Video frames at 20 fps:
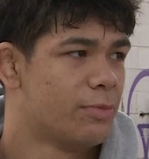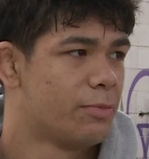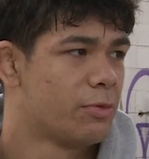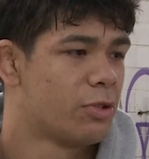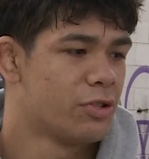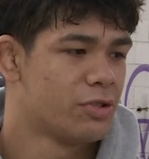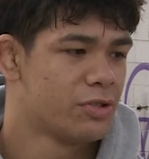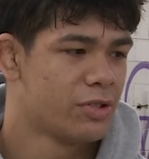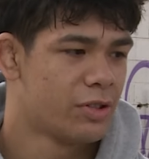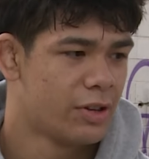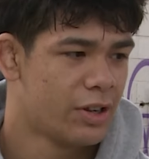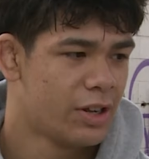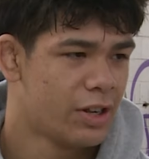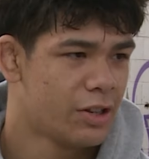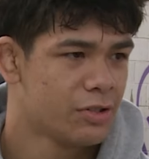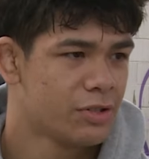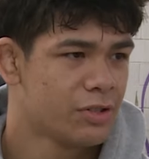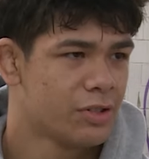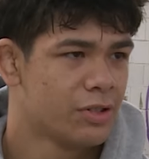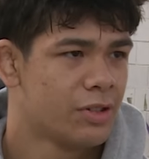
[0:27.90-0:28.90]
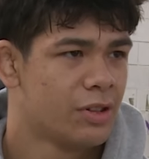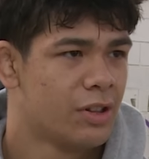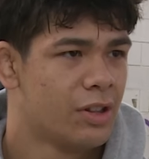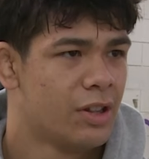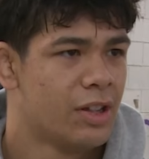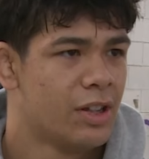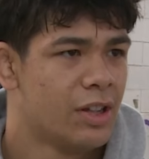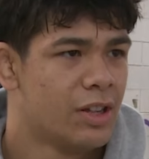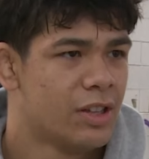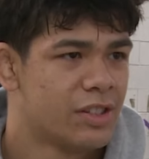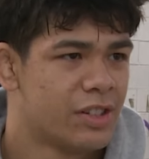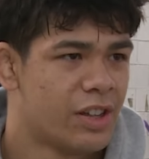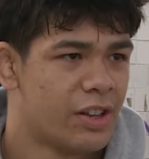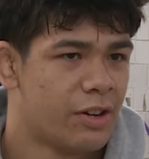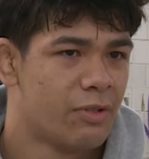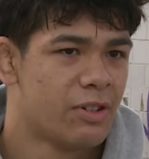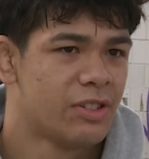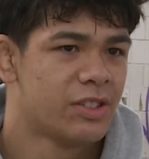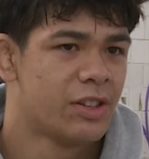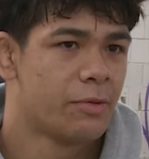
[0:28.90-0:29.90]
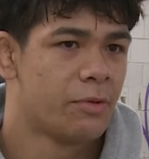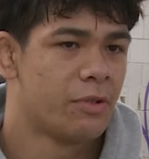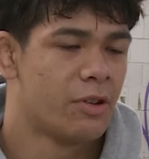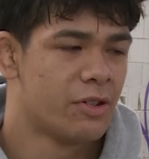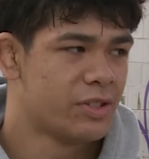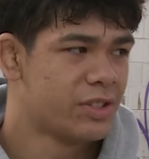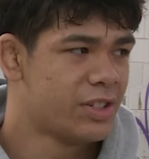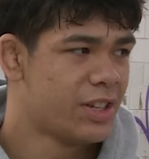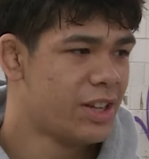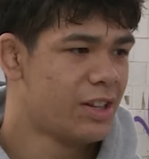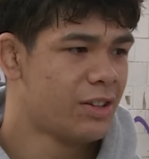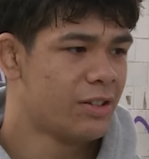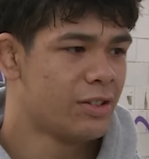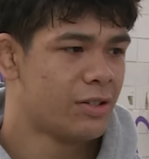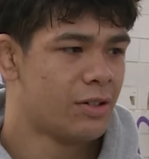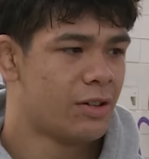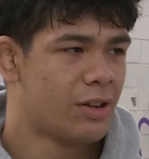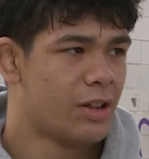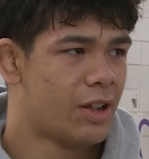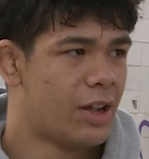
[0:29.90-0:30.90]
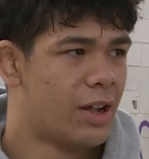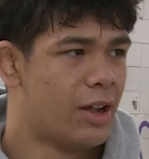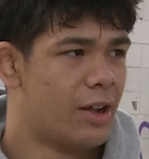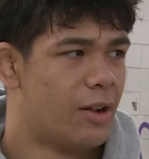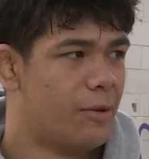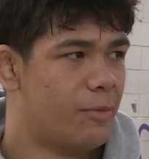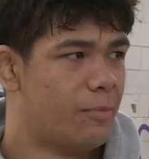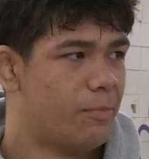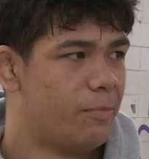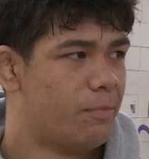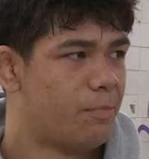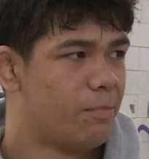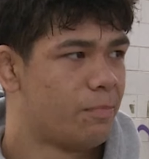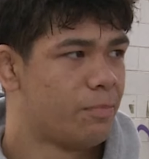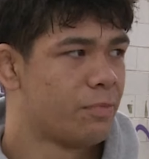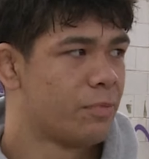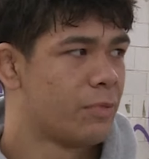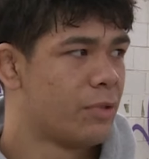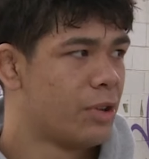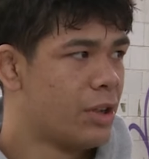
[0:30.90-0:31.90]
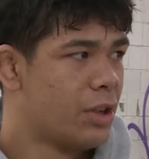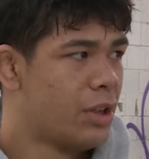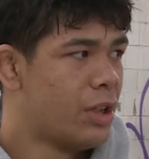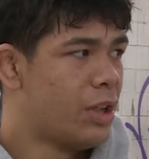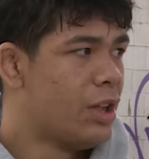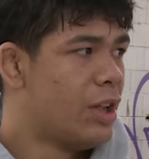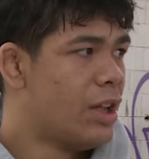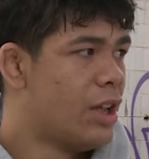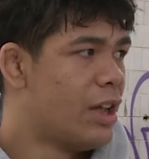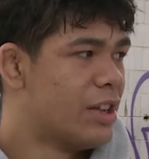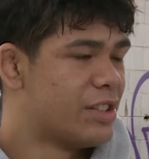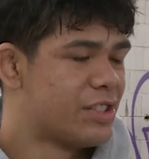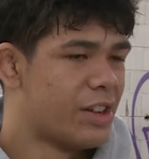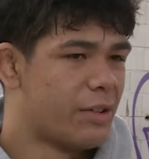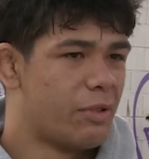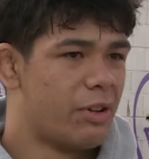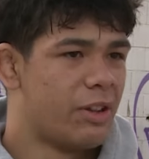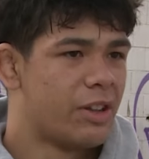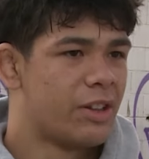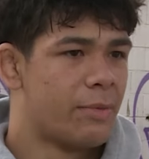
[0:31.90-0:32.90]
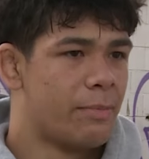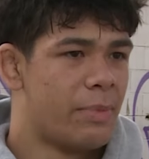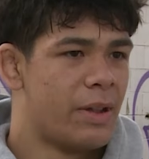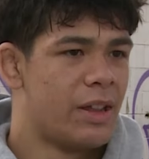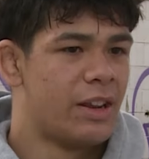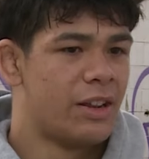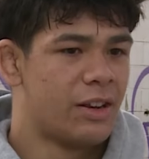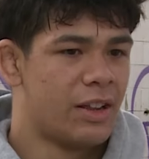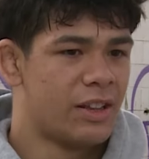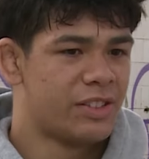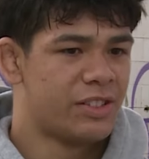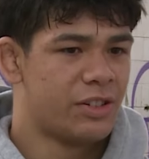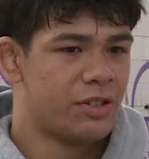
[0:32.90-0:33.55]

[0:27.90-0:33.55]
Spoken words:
gym close to our house. Started wrestling when I was 10. I started really competing like